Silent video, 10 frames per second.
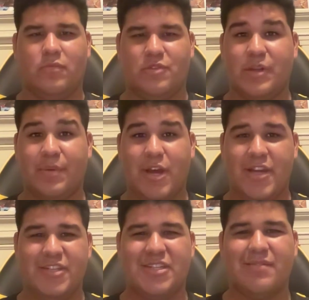What's up,
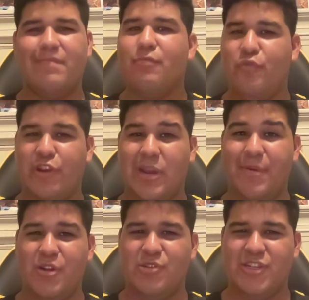guys? Movie
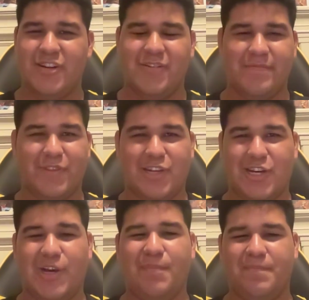Gamer News here.
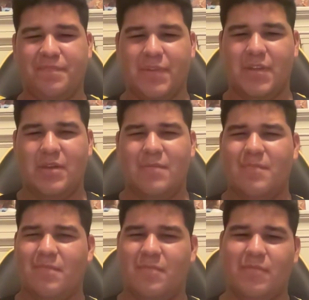Um,
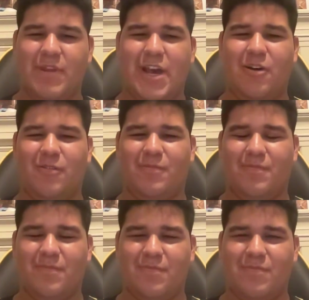now,
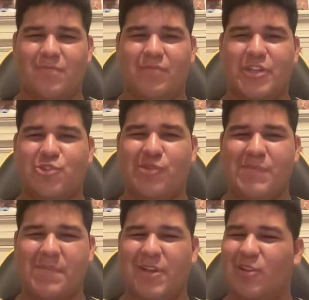the screen
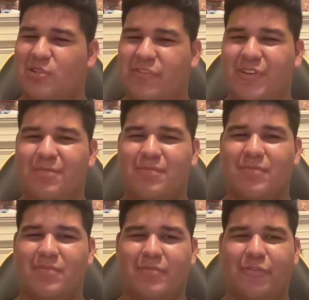may be a little different
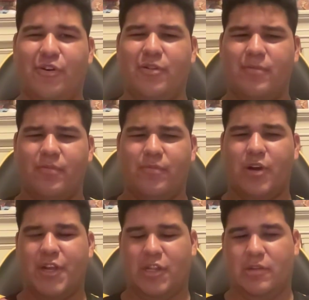for
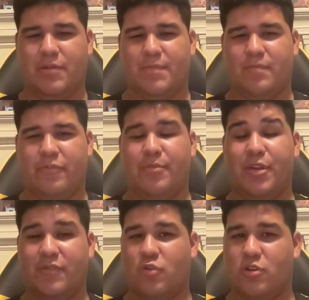on, on for
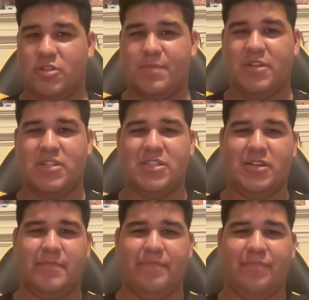me, of course, because
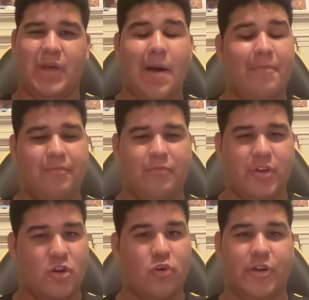um, I'm
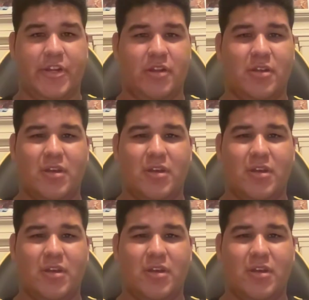recording